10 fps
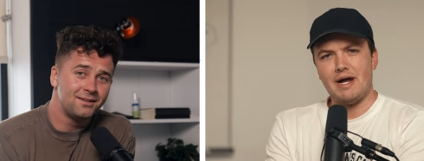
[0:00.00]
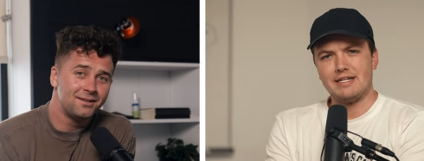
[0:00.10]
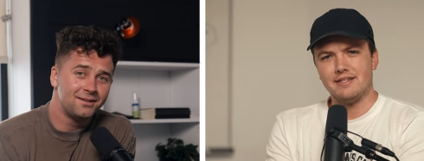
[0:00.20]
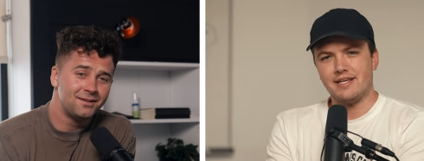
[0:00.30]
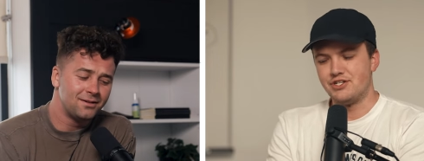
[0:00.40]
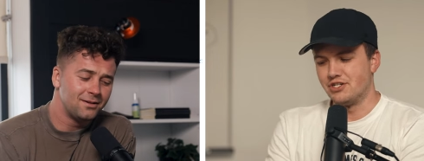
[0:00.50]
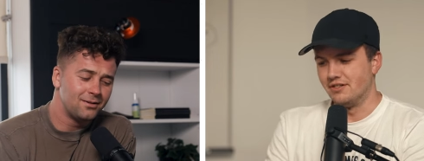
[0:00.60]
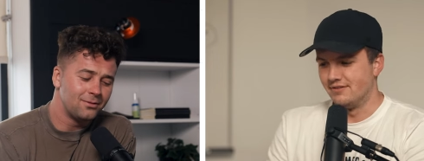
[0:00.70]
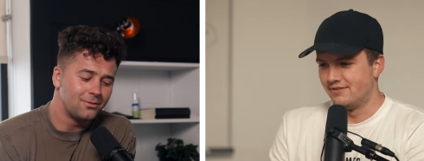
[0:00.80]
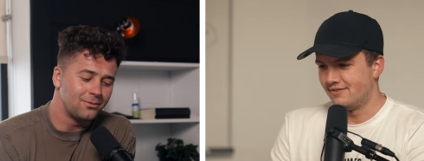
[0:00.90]
Speaker 1: back to the
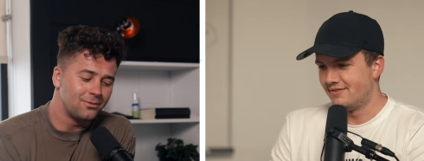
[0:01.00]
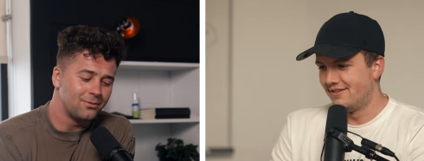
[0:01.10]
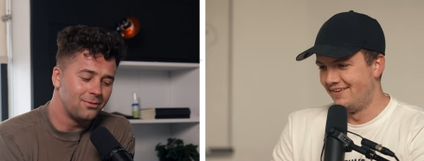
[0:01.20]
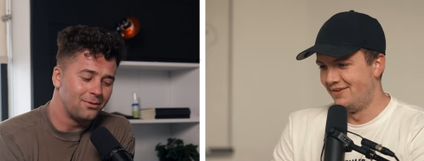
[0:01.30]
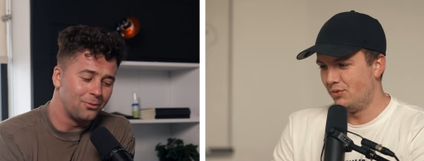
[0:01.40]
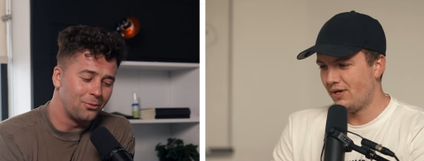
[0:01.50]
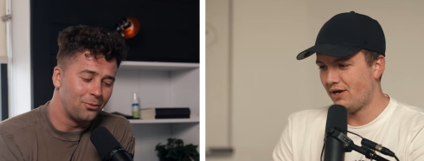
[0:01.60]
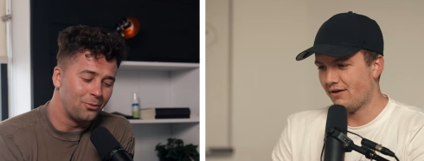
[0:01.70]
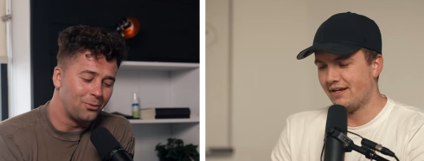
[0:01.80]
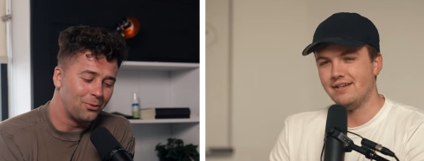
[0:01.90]
kitchen. We
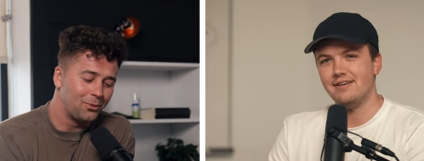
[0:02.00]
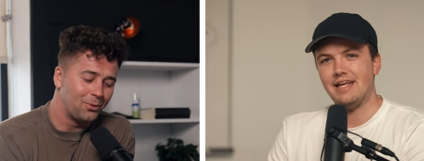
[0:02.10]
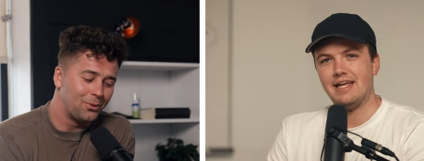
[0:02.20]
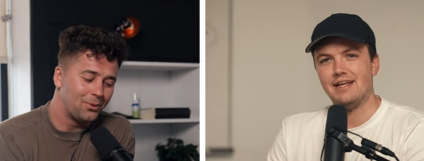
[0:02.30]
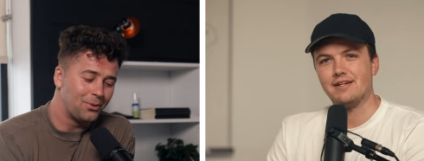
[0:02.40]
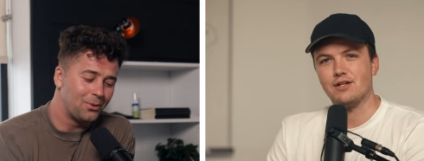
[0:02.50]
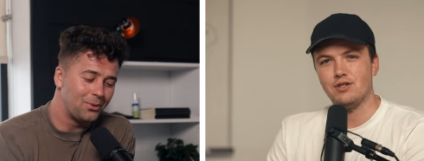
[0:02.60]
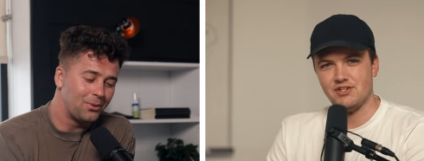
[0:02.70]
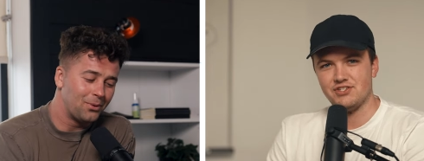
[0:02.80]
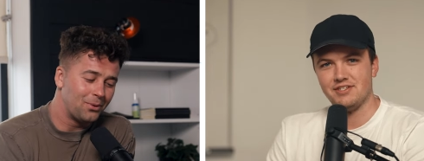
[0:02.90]
are in a
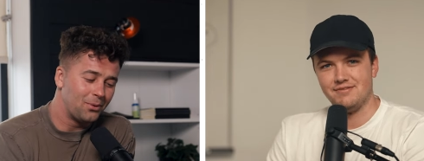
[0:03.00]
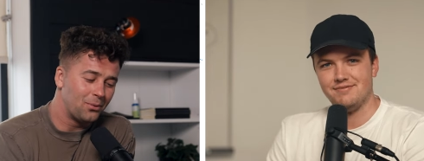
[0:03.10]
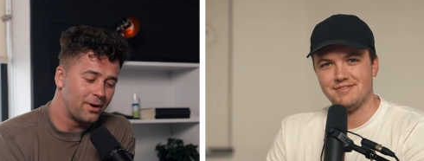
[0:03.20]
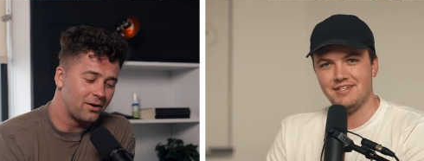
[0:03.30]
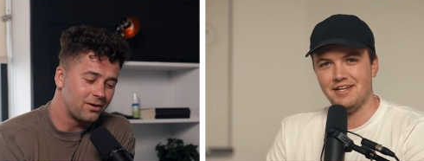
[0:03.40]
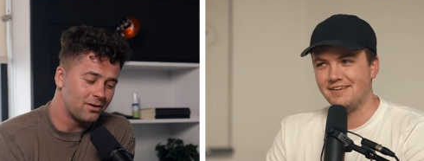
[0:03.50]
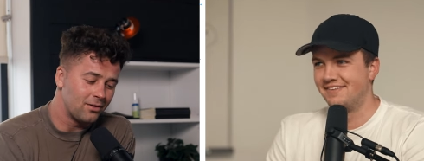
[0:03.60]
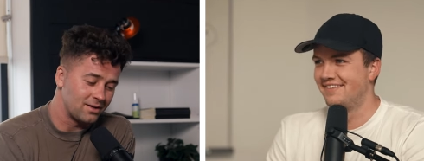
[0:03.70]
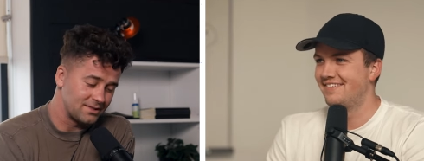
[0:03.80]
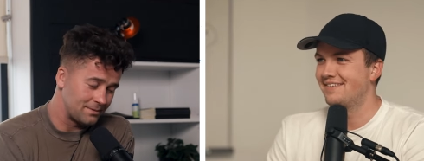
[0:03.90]
closet. We today, are in a
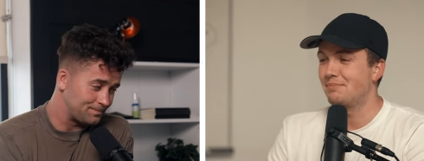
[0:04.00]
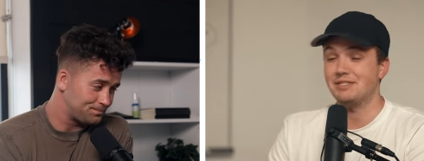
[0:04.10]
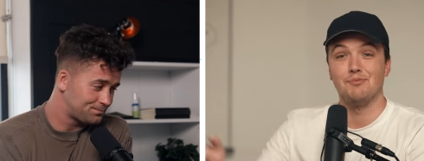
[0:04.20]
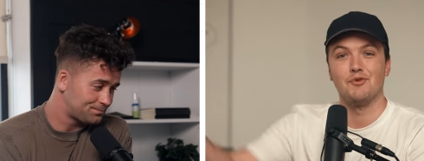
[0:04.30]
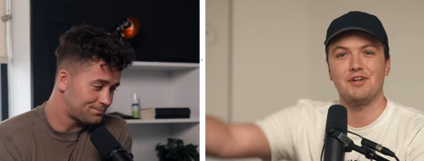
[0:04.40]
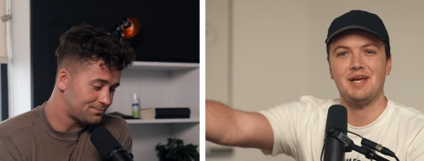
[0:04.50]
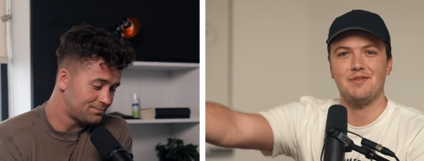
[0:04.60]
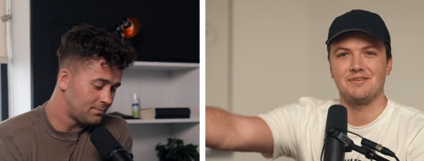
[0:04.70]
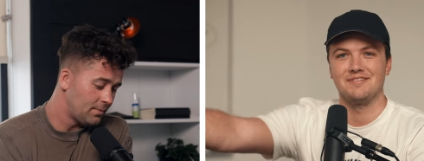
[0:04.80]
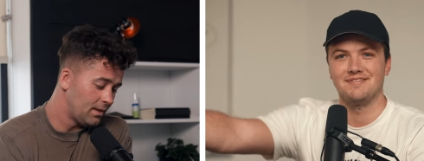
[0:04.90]
closet. But we're
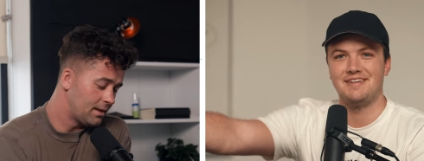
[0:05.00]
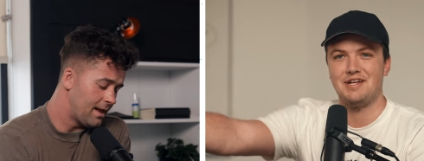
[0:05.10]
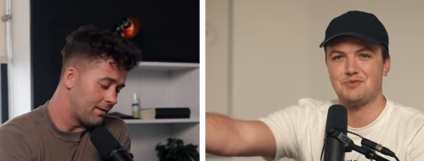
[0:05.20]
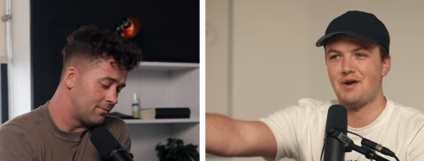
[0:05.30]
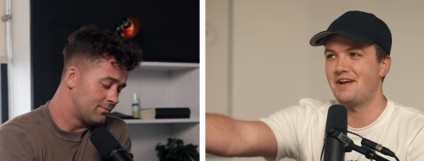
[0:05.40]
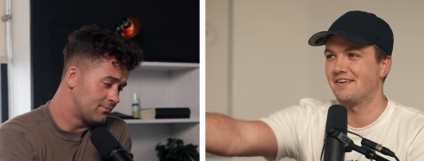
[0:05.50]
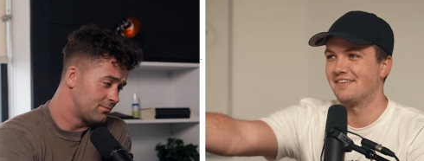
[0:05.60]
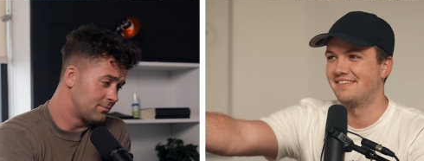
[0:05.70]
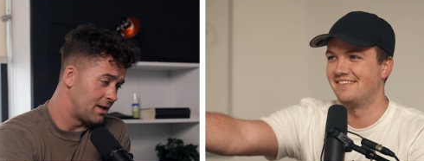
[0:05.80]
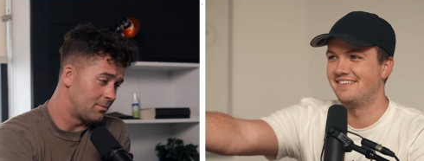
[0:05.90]
together. Yeah. It's right
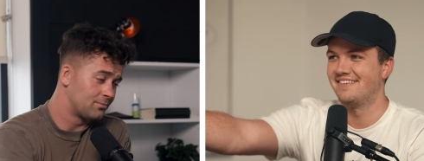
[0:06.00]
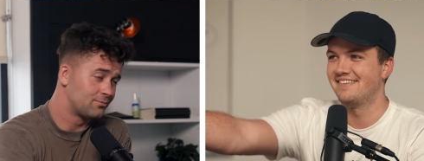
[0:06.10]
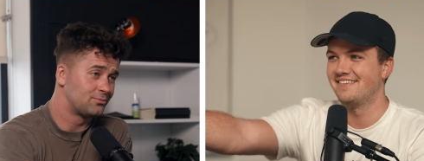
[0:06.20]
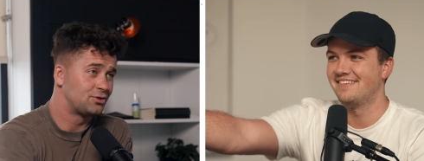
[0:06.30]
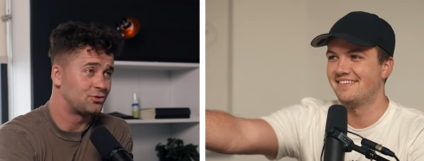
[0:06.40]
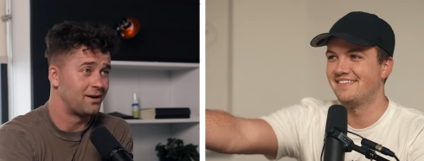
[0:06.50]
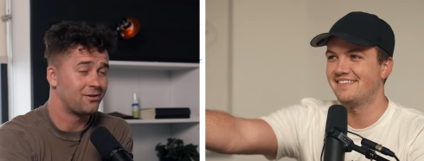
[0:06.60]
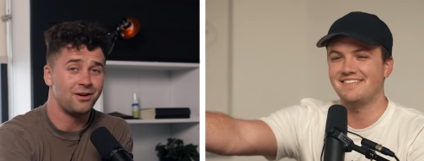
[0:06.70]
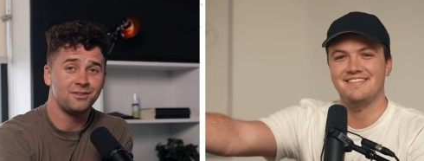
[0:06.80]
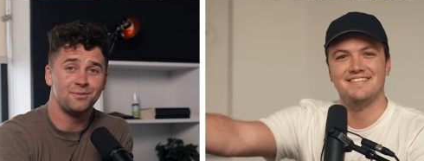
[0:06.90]
here.
Speaker 2: Yep. Straight
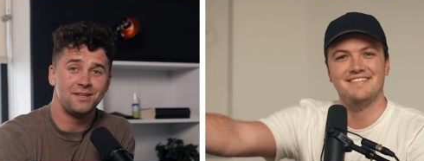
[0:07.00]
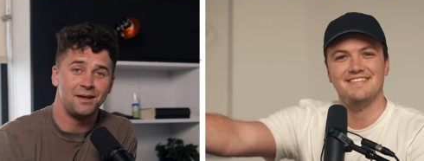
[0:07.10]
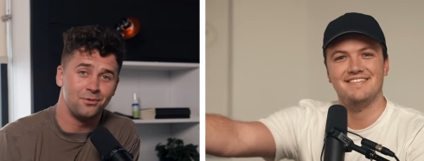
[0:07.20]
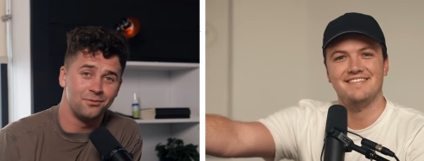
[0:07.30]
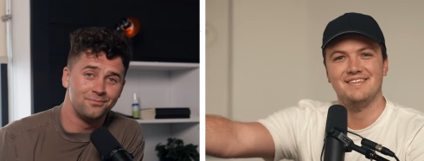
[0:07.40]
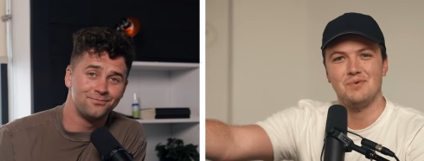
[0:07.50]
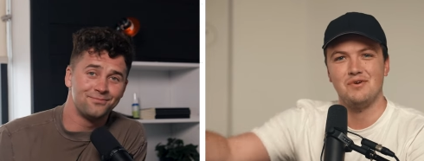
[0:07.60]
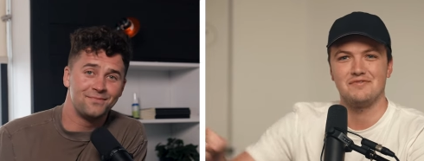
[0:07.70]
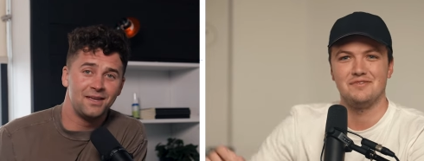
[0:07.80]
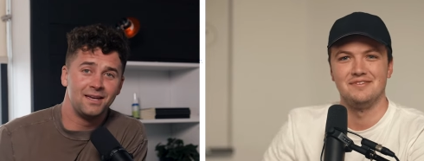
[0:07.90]
across the table. It's
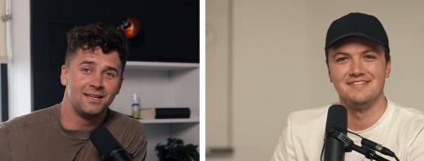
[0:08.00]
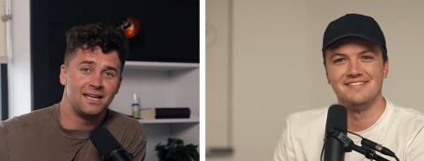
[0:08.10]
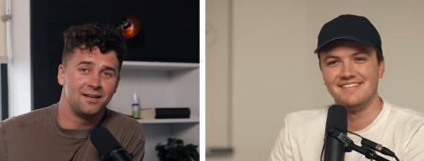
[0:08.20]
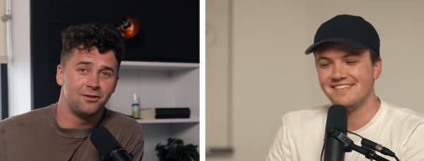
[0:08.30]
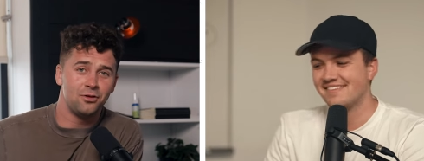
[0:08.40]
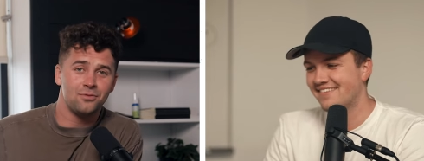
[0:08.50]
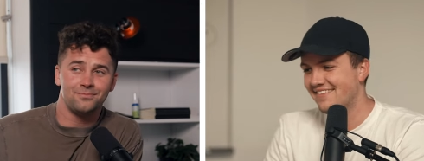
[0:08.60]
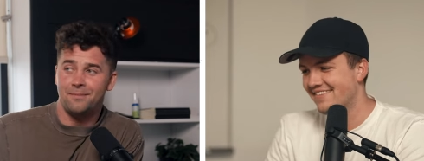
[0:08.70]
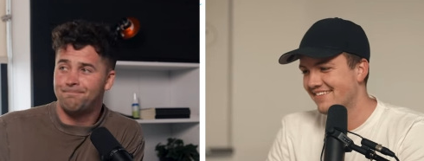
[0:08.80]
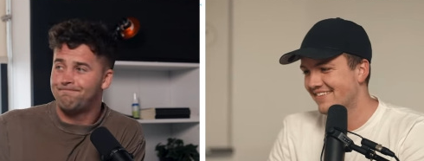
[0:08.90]
wonderful. In a little,
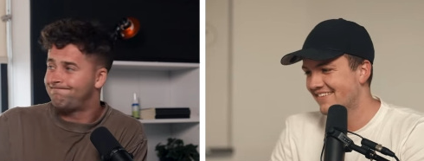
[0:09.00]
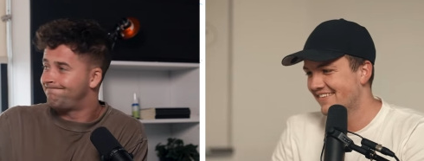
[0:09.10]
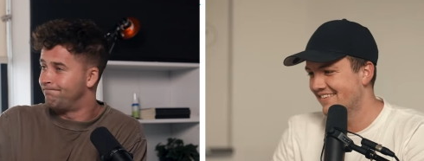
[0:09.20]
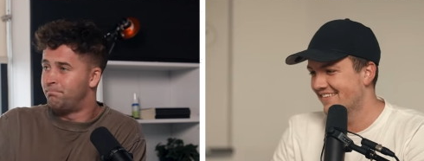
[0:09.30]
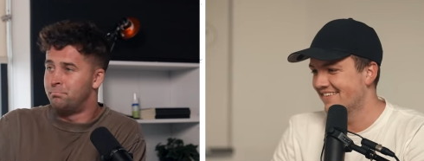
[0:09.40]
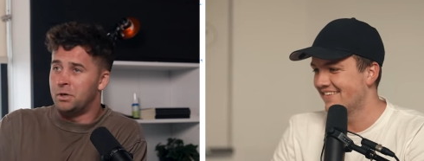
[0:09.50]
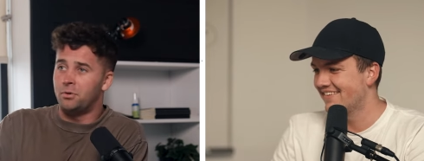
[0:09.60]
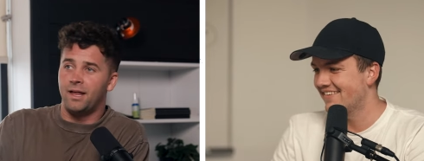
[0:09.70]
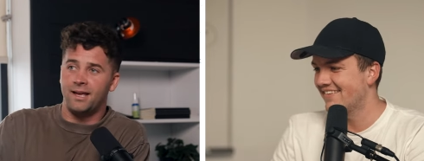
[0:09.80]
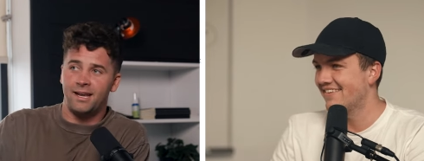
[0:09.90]
yep,
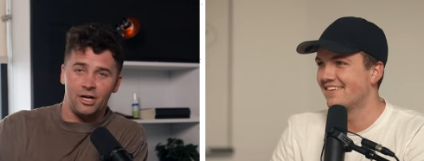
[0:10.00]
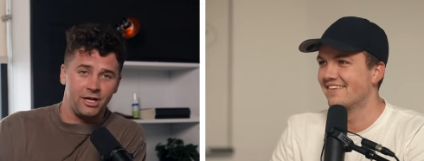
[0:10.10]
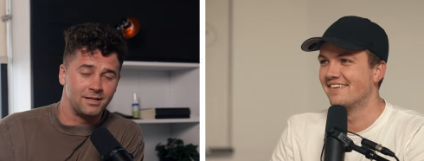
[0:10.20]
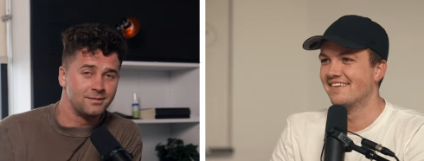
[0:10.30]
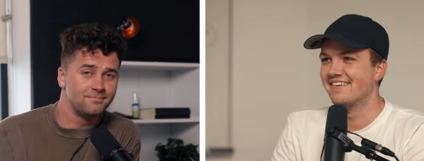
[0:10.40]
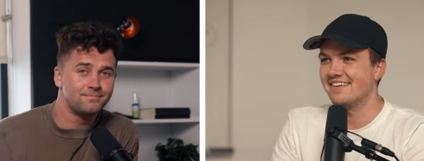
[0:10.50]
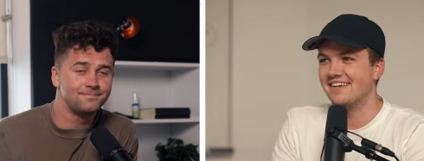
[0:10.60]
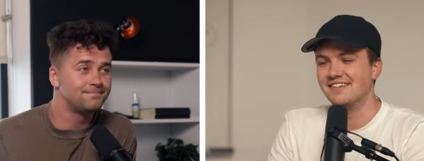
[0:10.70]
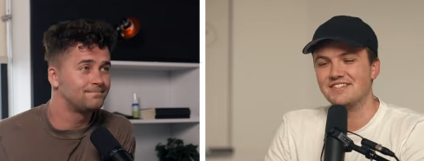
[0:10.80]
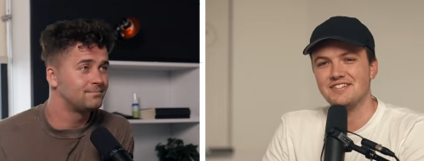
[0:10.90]
bootlegged area.
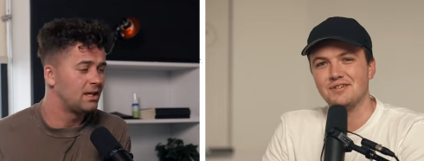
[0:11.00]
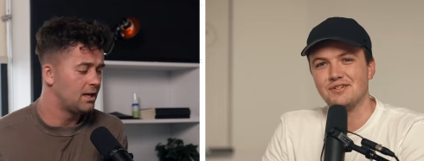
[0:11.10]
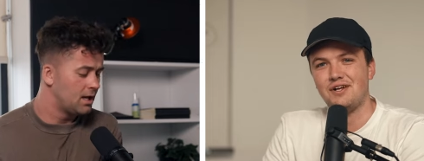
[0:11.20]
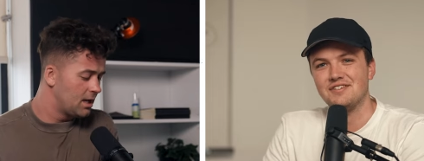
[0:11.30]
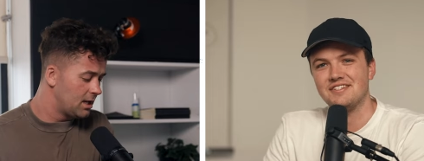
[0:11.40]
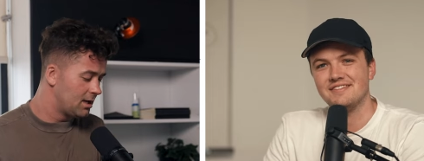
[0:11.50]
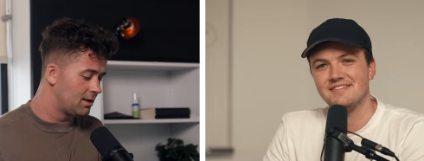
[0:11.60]
Yeah, just a little closet.